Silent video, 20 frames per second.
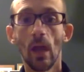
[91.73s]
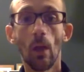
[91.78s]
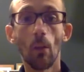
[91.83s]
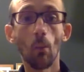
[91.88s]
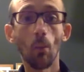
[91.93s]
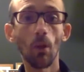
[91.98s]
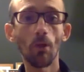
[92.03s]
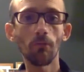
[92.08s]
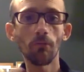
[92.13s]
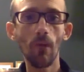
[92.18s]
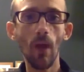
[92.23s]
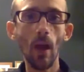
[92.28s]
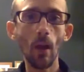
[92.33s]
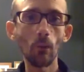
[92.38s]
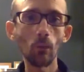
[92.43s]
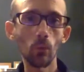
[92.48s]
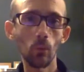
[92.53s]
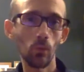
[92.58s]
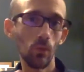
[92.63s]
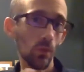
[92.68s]
And what I
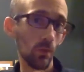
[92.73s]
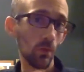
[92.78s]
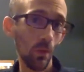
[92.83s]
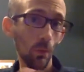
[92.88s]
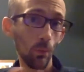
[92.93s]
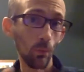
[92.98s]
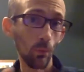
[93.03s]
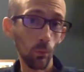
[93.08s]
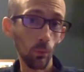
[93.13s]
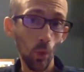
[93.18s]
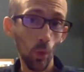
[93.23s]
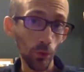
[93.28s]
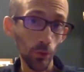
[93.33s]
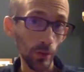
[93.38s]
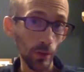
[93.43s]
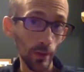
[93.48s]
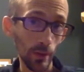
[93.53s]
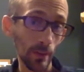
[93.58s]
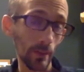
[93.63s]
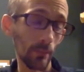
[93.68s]
found was, as I was
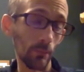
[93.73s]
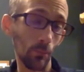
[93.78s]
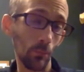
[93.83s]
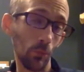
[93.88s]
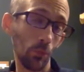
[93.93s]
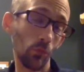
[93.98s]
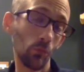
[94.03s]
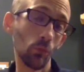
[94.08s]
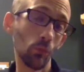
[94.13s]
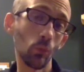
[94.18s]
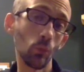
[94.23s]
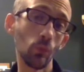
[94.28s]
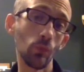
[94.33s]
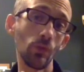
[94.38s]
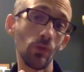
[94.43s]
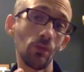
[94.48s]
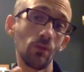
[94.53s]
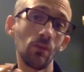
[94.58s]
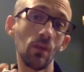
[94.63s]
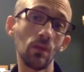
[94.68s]
working through
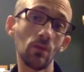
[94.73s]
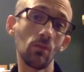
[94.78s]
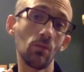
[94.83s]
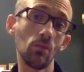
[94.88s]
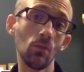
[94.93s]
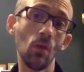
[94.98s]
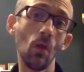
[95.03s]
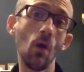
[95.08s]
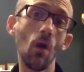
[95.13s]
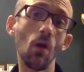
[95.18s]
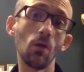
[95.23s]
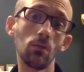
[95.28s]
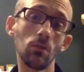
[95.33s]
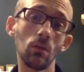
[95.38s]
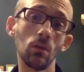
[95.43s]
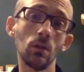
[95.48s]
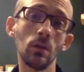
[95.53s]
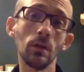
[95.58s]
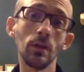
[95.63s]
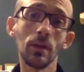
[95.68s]
this deck of
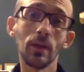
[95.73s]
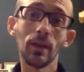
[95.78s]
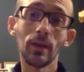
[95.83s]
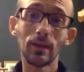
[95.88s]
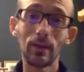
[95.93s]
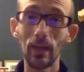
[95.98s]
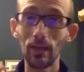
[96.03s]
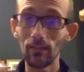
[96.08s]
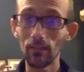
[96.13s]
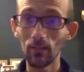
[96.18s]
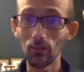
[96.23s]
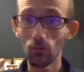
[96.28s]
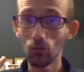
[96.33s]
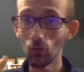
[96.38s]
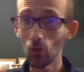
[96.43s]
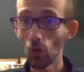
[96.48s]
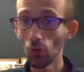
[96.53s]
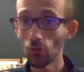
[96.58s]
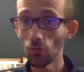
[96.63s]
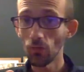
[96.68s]
cards and getting
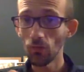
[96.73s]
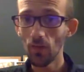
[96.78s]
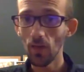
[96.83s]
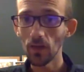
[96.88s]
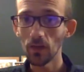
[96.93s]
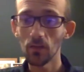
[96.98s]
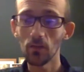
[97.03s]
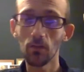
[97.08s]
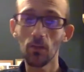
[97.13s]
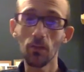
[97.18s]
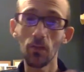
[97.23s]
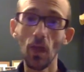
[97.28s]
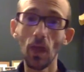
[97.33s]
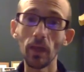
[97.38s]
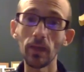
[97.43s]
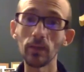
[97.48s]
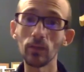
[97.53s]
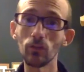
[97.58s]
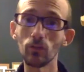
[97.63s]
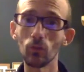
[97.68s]
to know the saints and the
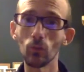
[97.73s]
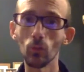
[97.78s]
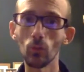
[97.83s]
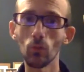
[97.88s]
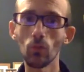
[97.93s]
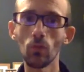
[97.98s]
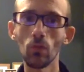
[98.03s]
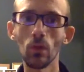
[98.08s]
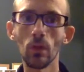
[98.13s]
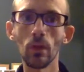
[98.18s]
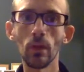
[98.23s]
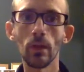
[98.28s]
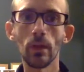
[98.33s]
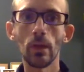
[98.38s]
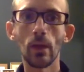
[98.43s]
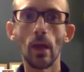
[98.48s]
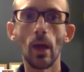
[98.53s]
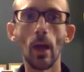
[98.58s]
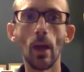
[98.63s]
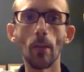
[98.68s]
angels,
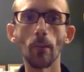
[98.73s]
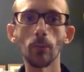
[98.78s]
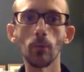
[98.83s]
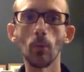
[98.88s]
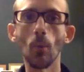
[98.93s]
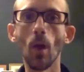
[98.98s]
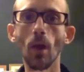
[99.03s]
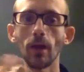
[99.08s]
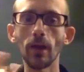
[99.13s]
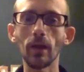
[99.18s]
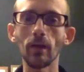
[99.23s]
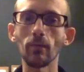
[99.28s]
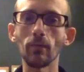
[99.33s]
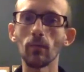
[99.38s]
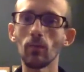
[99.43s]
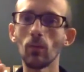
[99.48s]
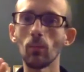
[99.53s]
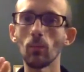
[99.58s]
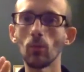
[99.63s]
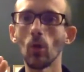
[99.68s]
you might hear
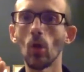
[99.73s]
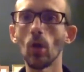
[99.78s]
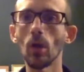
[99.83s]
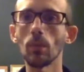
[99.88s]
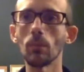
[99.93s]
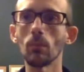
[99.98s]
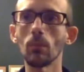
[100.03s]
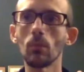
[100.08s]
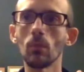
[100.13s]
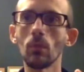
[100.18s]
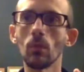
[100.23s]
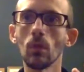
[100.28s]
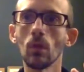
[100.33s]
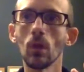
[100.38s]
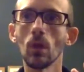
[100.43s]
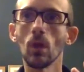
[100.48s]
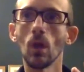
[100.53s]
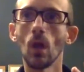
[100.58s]
it sometimes